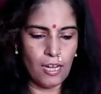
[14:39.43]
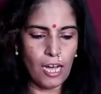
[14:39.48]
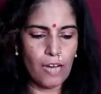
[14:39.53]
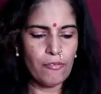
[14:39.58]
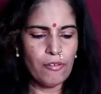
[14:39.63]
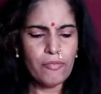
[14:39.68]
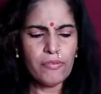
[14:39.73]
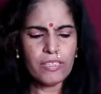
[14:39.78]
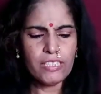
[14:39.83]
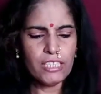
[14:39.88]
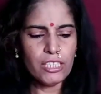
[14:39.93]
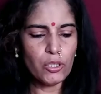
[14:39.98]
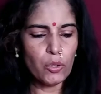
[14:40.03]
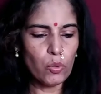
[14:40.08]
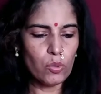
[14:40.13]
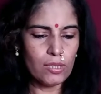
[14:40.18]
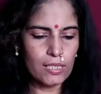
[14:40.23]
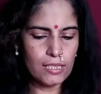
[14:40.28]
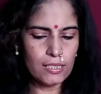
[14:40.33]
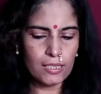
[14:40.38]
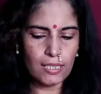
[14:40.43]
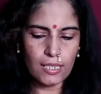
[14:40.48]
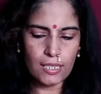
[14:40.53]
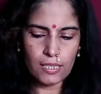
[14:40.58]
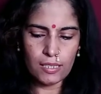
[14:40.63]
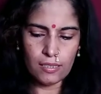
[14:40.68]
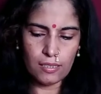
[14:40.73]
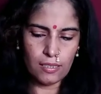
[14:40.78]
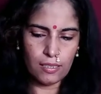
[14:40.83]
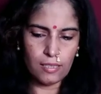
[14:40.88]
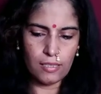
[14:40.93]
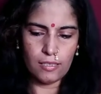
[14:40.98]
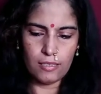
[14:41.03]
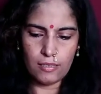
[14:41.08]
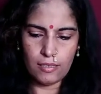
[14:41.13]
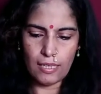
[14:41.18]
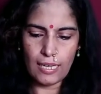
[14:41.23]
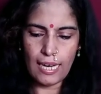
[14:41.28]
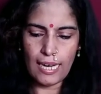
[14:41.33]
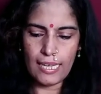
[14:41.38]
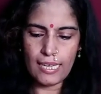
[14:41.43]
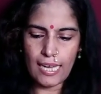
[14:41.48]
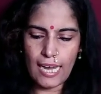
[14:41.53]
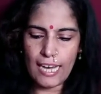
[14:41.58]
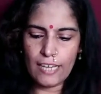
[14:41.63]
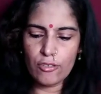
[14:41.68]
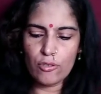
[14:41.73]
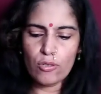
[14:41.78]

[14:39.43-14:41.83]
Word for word: however, the only thing, uh, I,